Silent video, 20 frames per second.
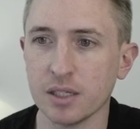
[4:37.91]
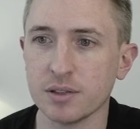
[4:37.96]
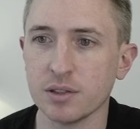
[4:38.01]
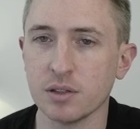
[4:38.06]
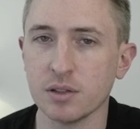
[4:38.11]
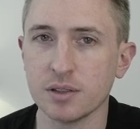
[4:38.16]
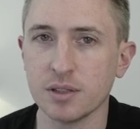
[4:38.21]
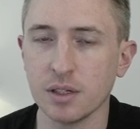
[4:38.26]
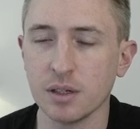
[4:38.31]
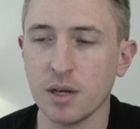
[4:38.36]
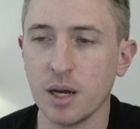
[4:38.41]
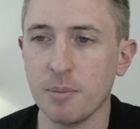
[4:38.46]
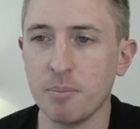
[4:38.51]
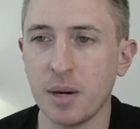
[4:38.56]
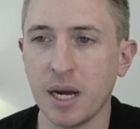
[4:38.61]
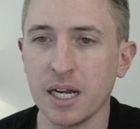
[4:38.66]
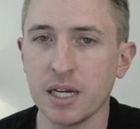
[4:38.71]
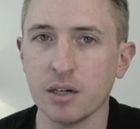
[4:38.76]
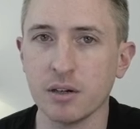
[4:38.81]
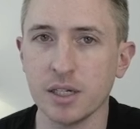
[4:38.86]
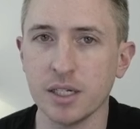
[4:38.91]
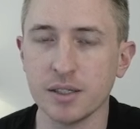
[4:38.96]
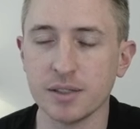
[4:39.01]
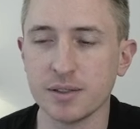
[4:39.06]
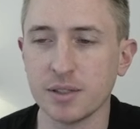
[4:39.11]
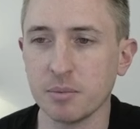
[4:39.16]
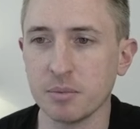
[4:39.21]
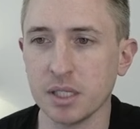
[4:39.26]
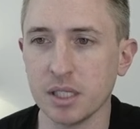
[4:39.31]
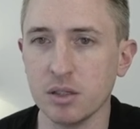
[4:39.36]
So a binary is
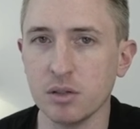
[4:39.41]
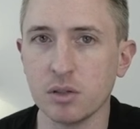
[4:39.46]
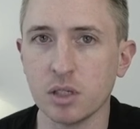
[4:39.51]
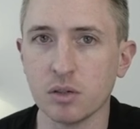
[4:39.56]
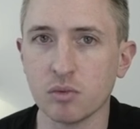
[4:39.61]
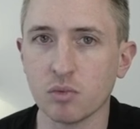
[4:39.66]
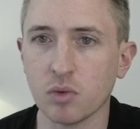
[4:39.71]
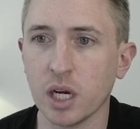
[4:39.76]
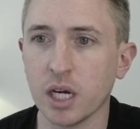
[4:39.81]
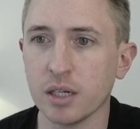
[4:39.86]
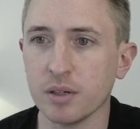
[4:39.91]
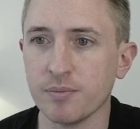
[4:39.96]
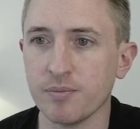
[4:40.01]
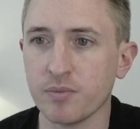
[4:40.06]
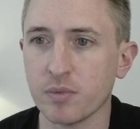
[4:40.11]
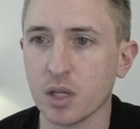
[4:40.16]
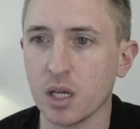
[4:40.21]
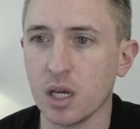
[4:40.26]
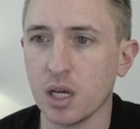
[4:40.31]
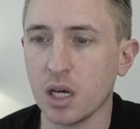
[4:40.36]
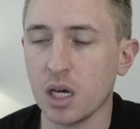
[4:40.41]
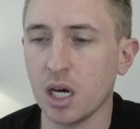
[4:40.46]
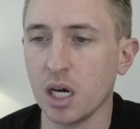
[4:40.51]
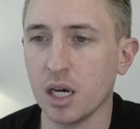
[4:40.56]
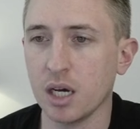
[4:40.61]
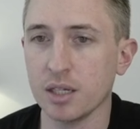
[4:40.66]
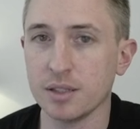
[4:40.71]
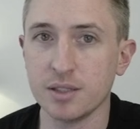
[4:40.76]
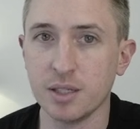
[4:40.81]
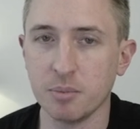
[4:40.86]
something you can run
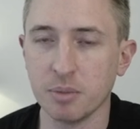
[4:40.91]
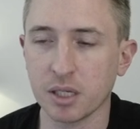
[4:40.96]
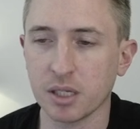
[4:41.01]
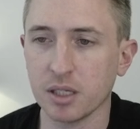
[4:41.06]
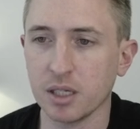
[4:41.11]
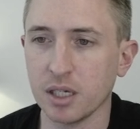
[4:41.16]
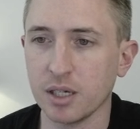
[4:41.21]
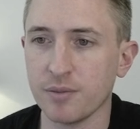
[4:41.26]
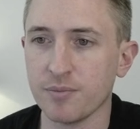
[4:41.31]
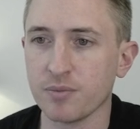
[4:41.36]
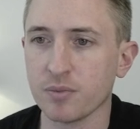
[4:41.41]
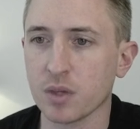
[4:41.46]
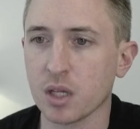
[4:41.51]
typically.